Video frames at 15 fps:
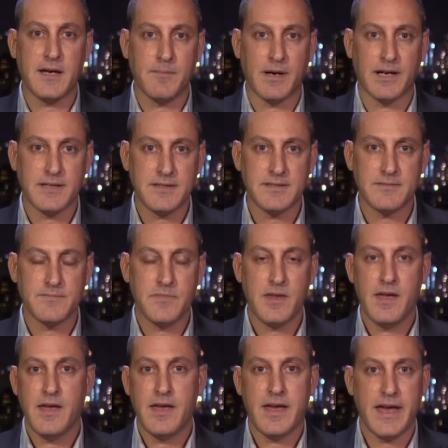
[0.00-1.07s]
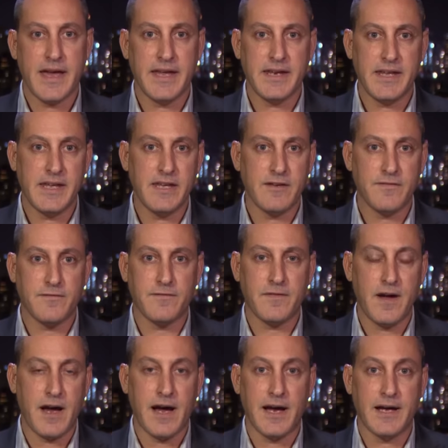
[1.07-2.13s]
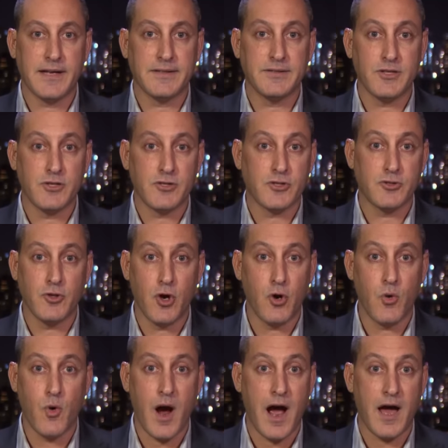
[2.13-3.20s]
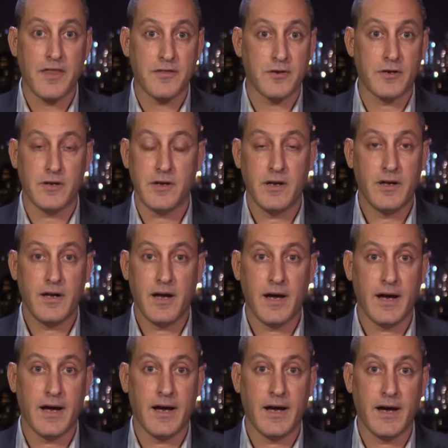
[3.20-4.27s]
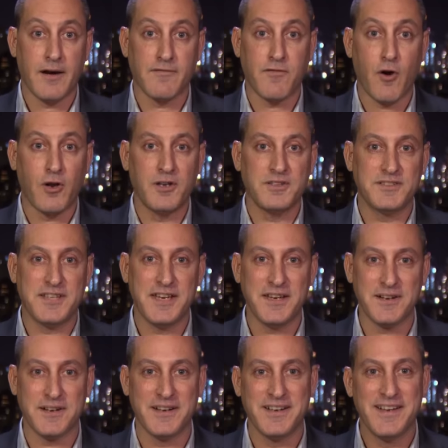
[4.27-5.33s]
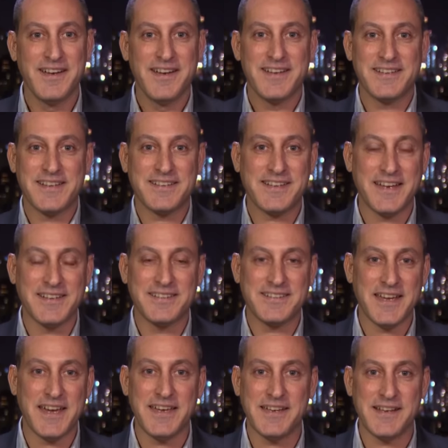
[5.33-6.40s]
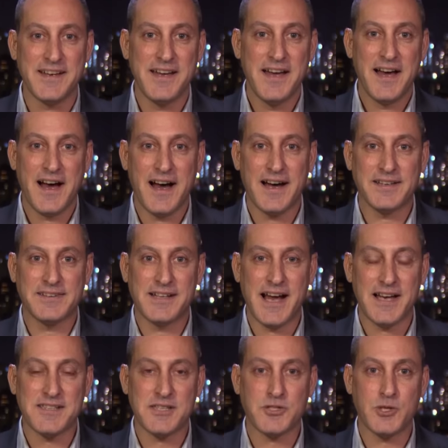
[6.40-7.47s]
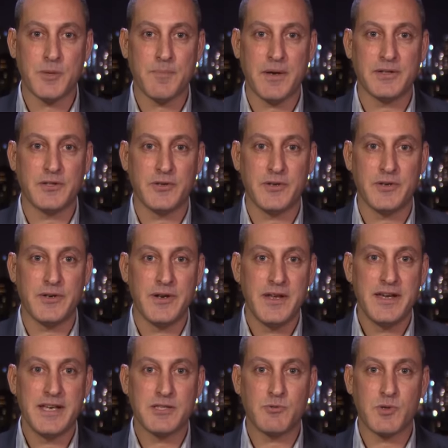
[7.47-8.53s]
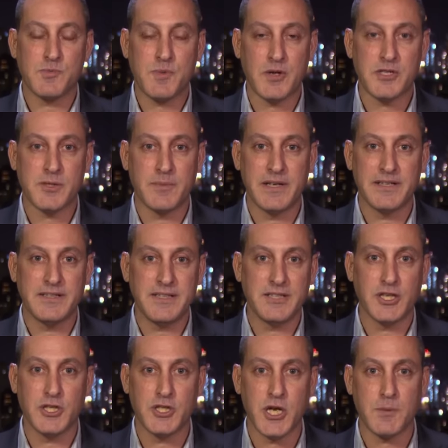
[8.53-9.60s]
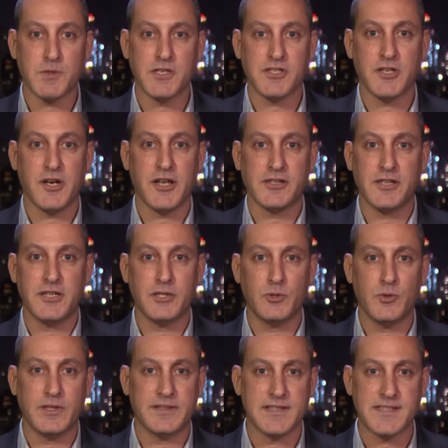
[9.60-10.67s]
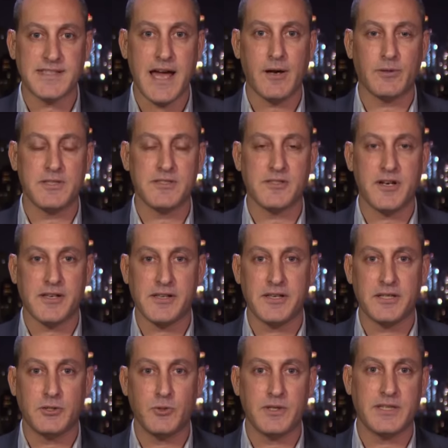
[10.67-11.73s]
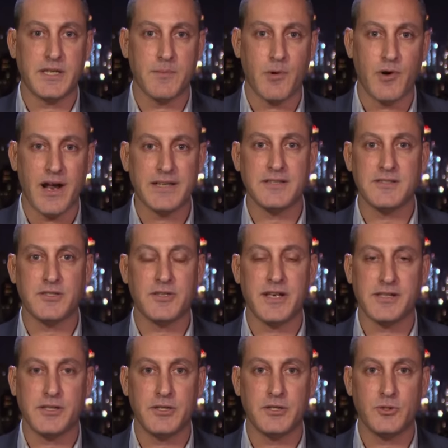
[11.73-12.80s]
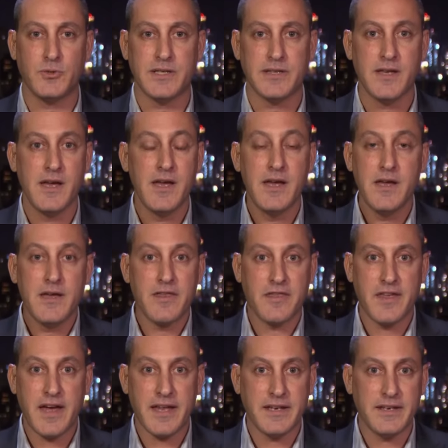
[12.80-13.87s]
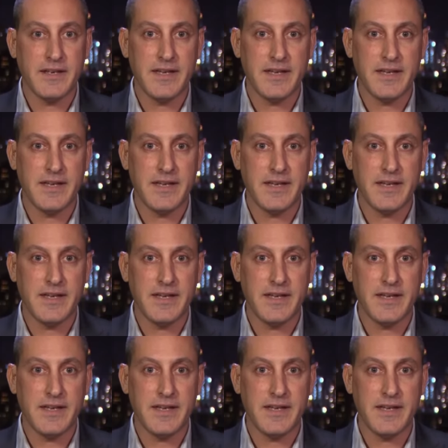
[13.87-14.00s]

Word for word: Hamas, and if uh, there's no other uh, volunteer that can take uh, the Gaza Strip under its responsibility, the Egyptians are not going to do it, the Saudis are not going to do it, the Emiratis are not going to do it, then